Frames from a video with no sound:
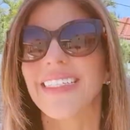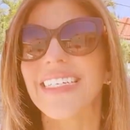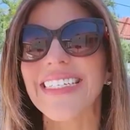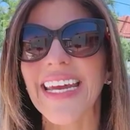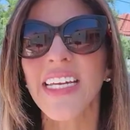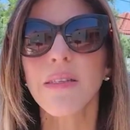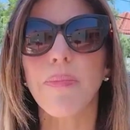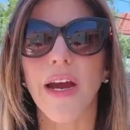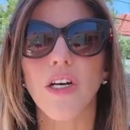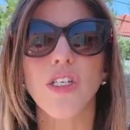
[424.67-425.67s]
Today's
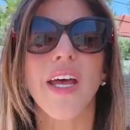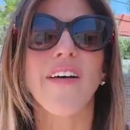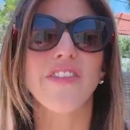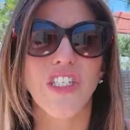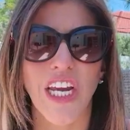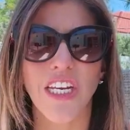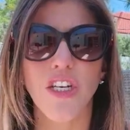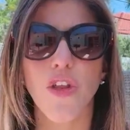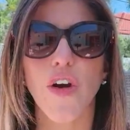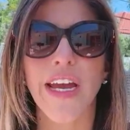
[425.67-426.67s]
buyers have
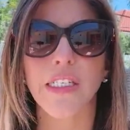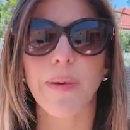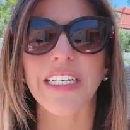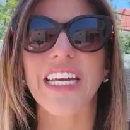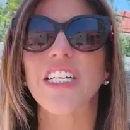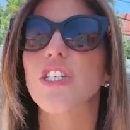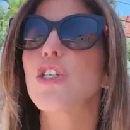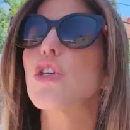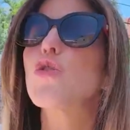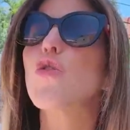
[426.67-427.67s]
changed their
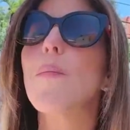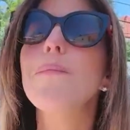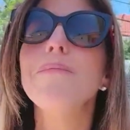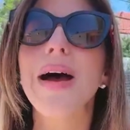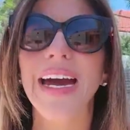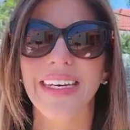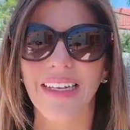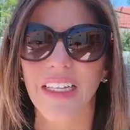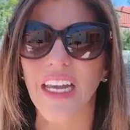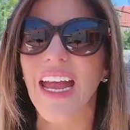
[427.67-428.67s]
expectations
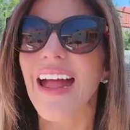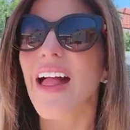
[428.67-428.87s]
dramatically.